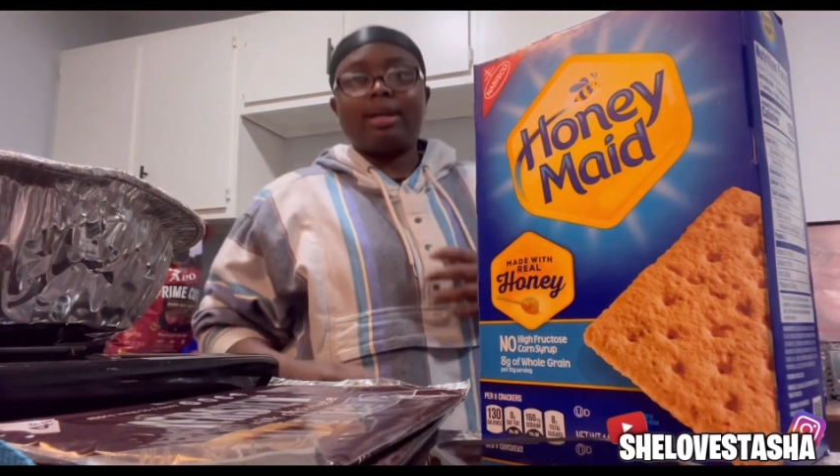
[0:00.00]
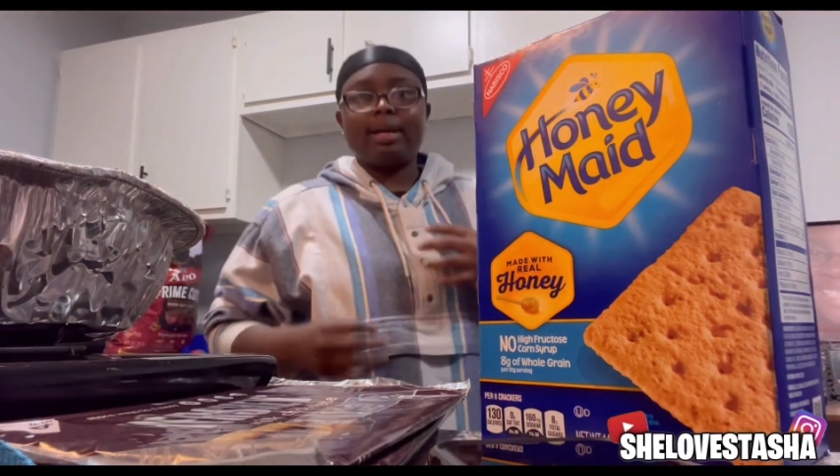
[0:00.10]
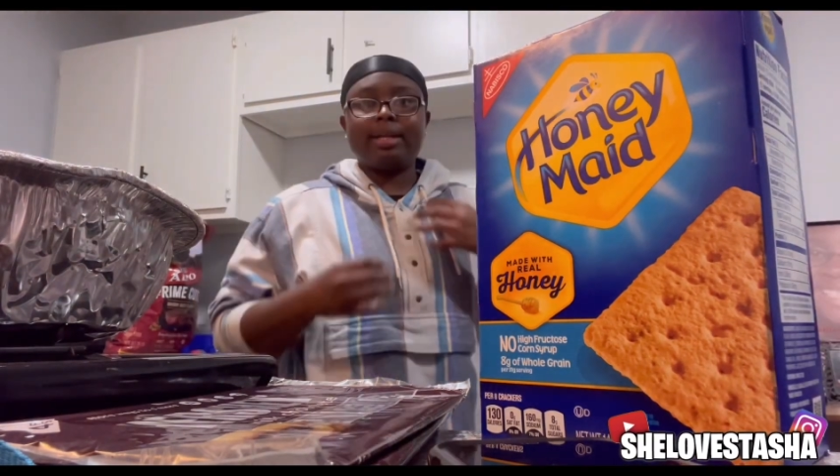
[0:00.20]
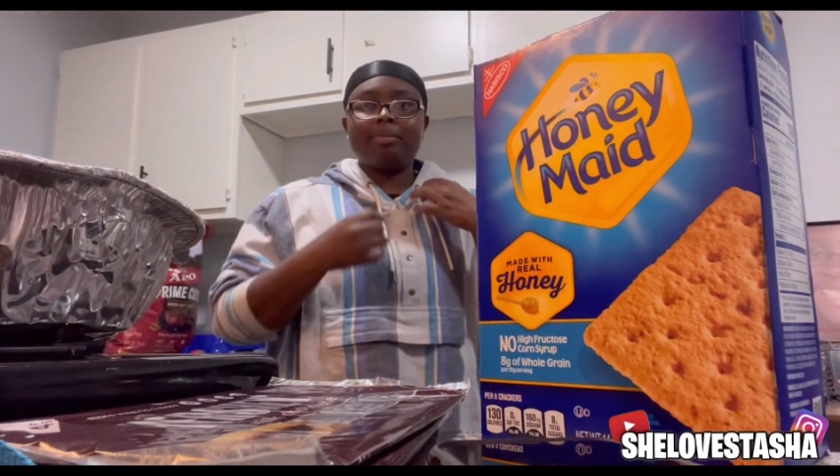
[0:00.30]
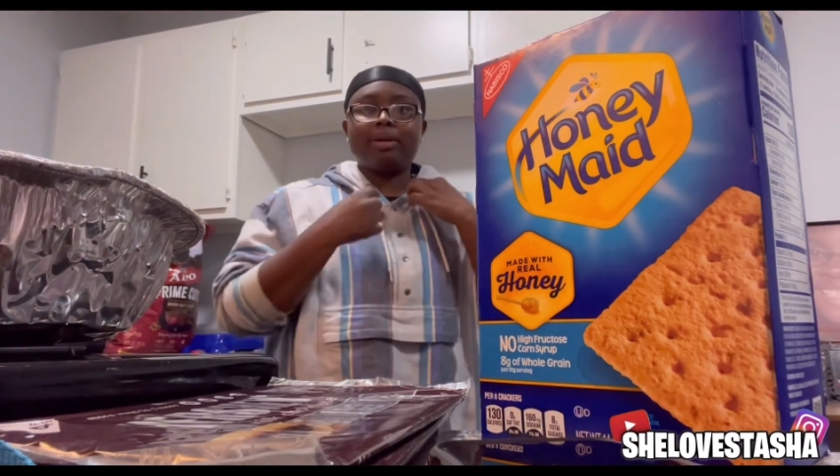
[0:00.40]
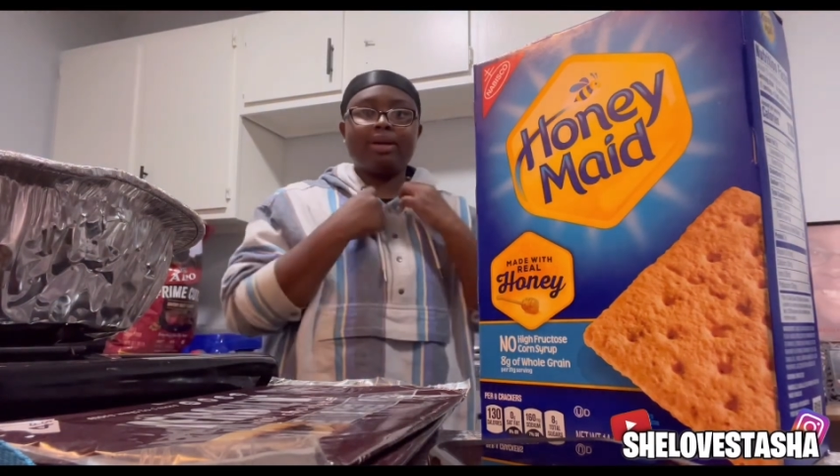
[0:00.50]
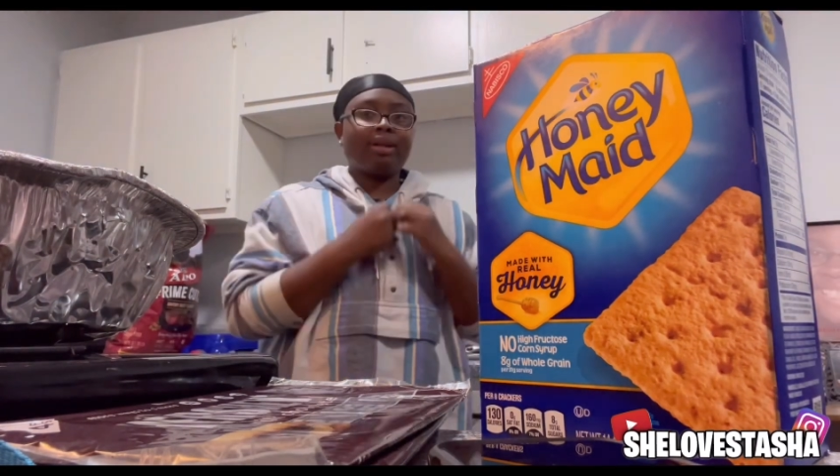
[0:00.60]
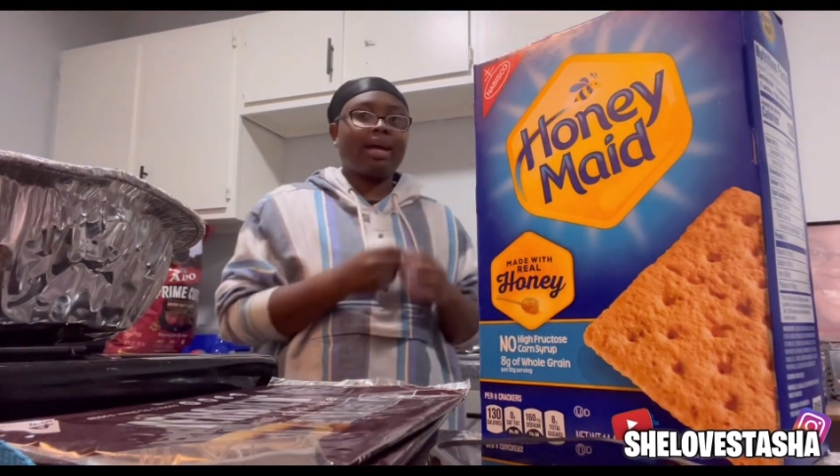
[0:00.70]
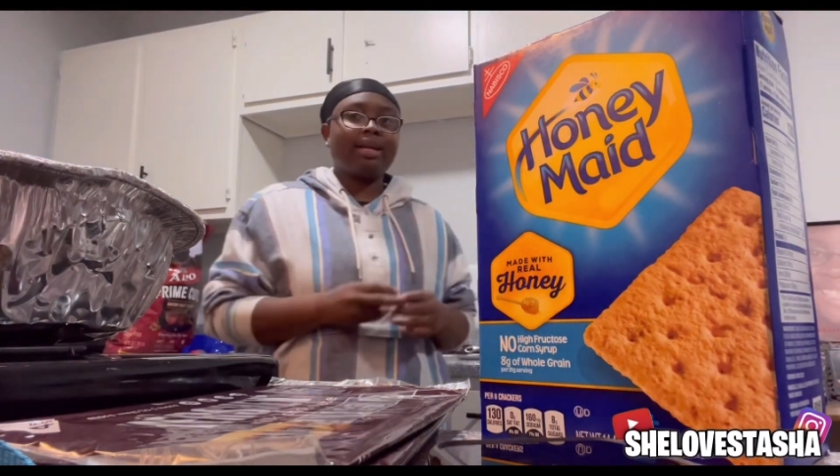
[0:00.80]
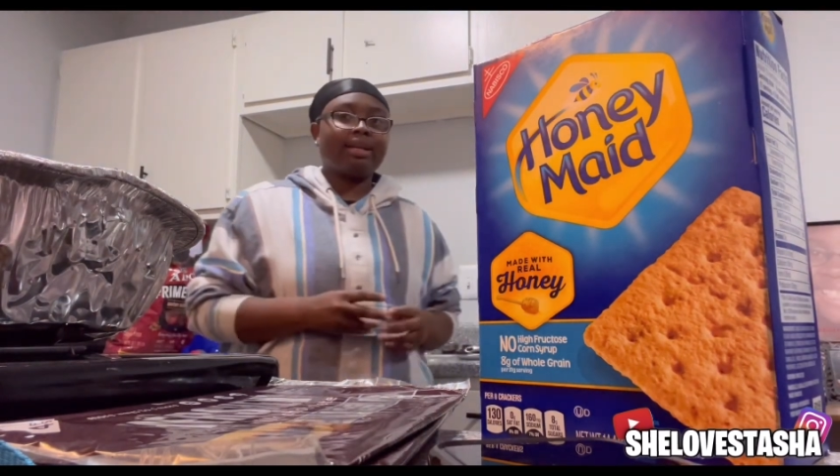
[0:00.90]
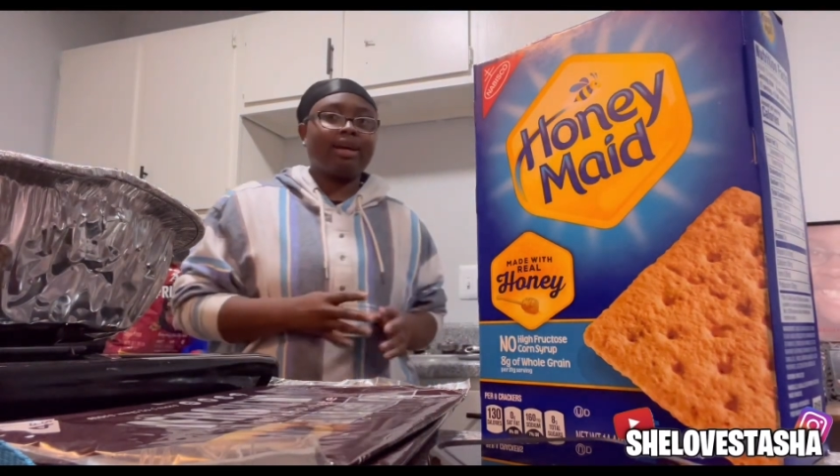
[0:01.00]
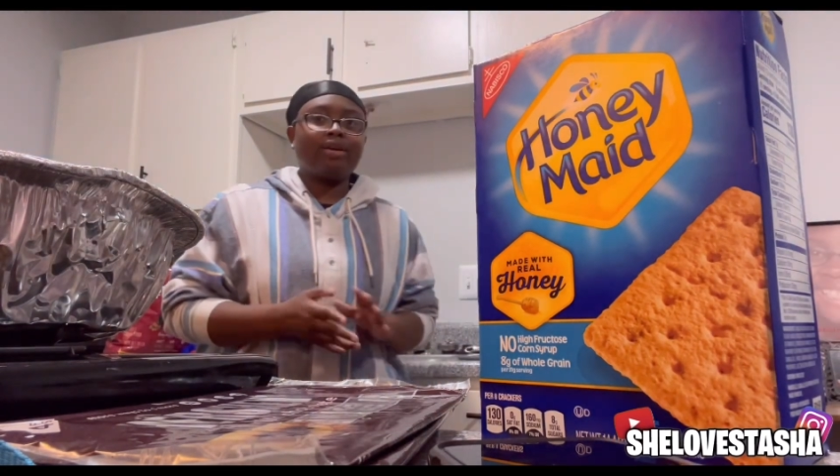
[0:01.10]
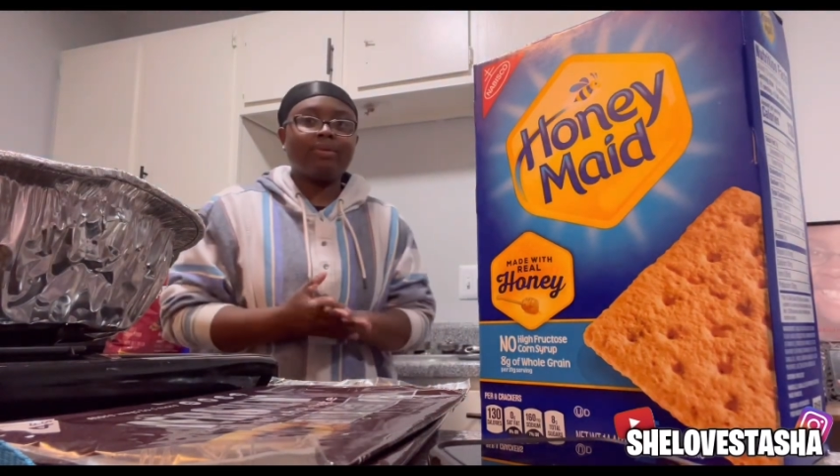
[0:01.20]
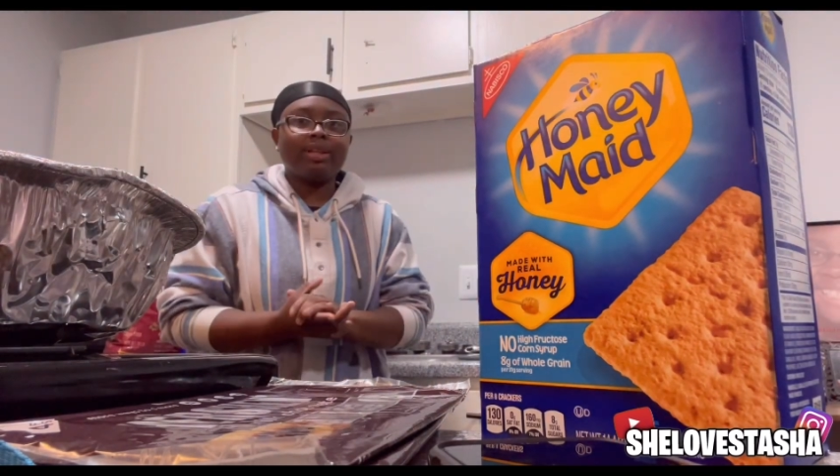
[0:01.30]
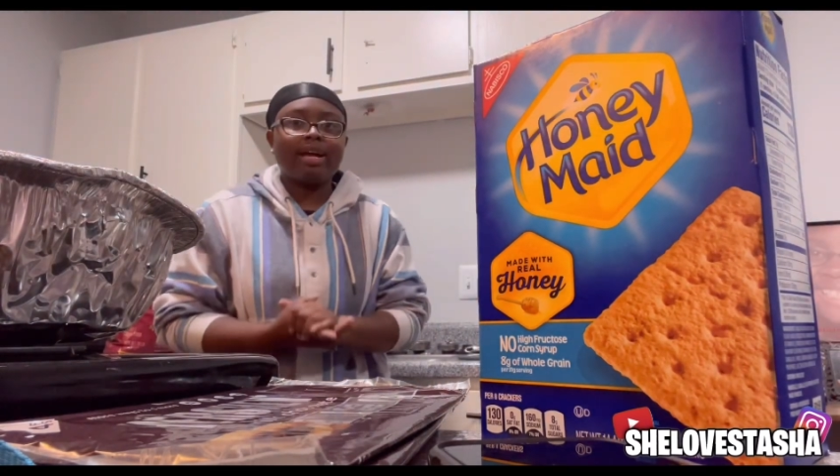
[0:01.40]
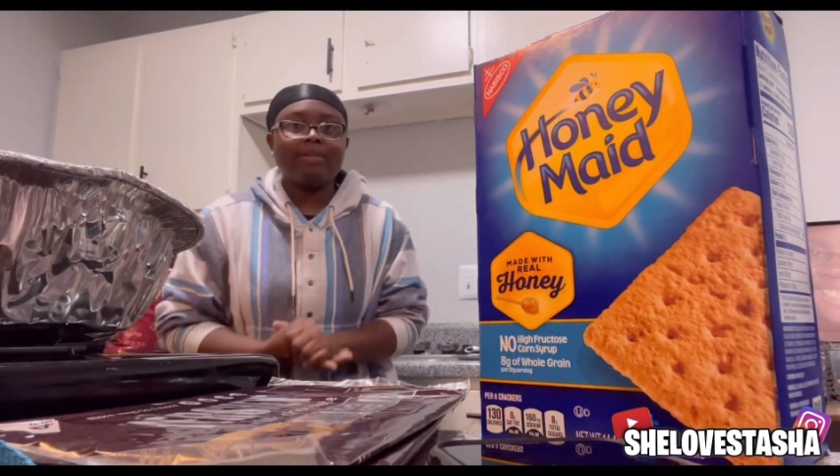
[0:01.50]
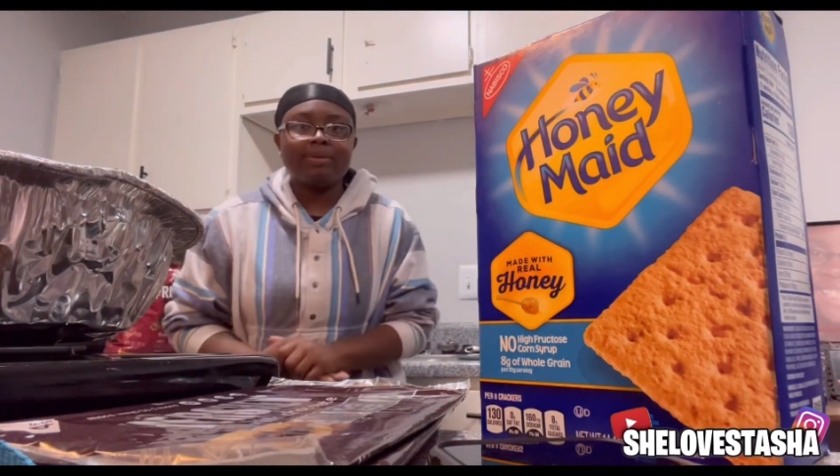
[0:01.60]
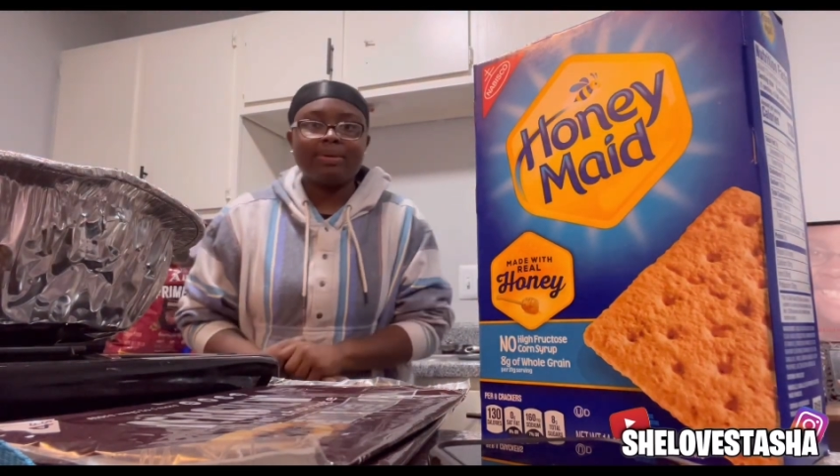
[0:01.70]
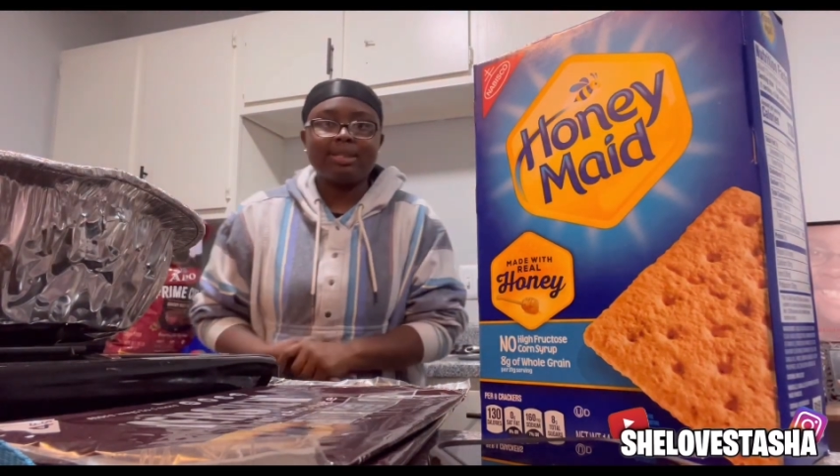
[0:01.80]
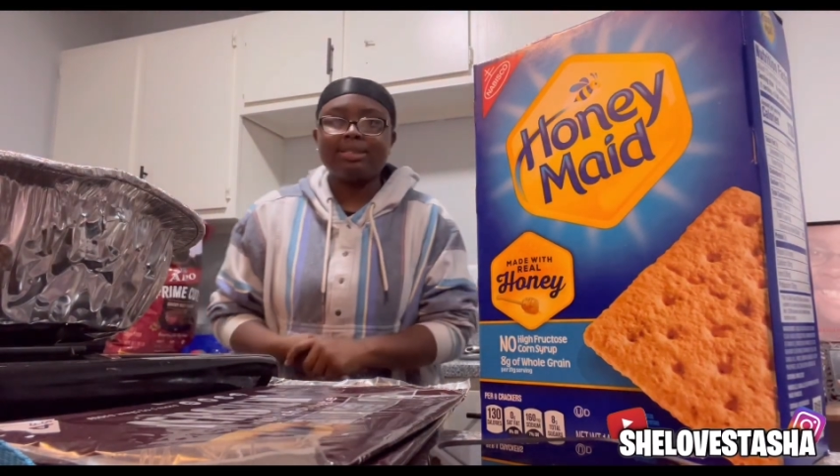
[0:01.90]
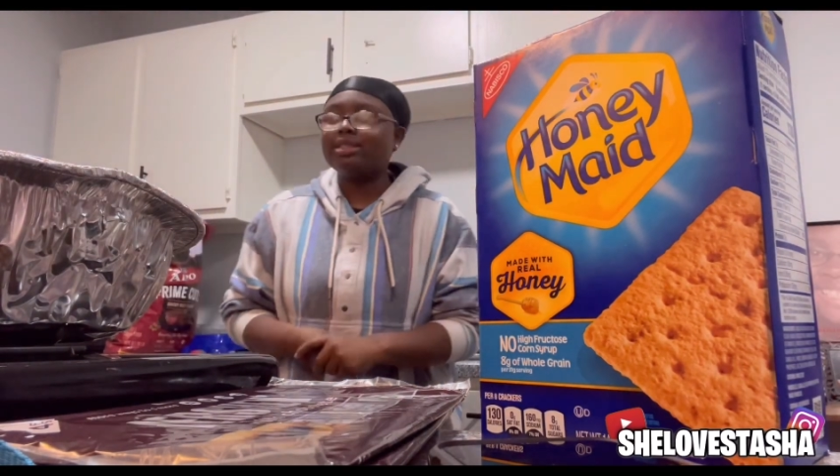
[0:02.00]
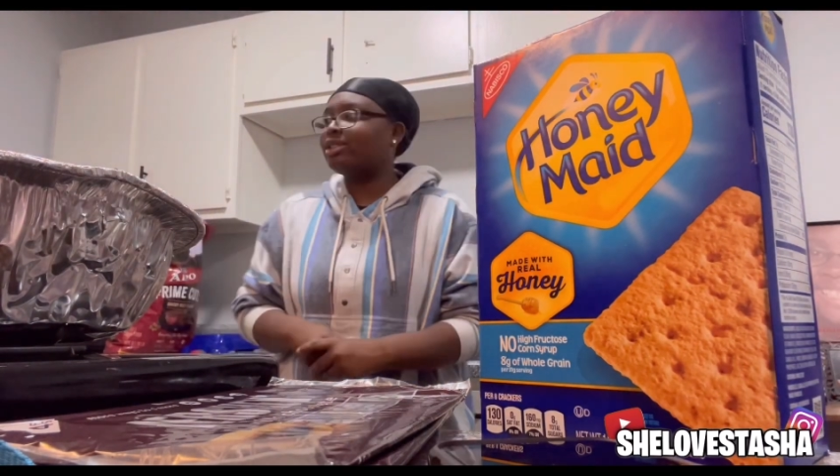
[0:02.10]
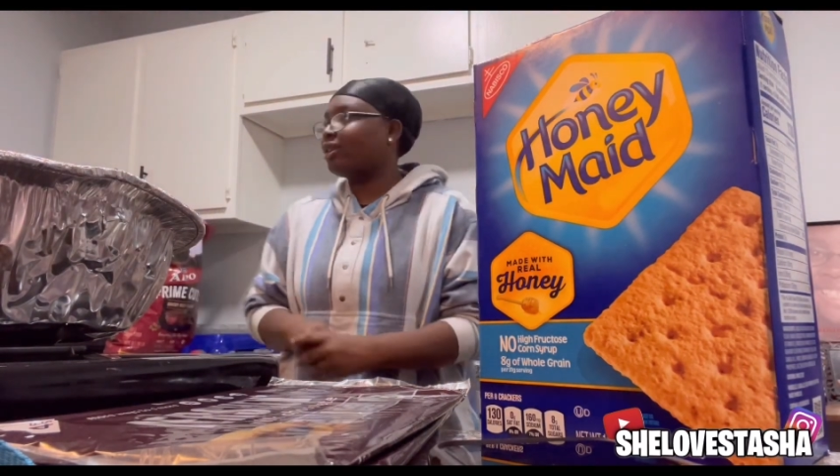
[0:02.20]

I need better lighting. I don't really have nowhere to sit